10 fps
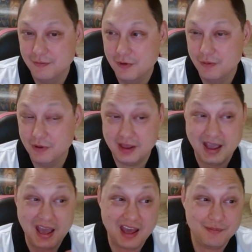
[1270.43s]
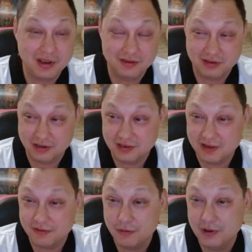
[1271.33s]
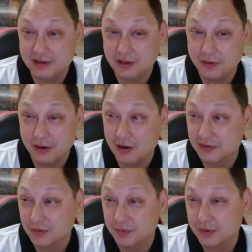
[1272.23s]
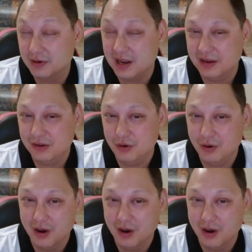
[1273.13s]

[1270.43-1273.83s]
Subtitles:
Where they had been successful with in the lawsuit was pertaining to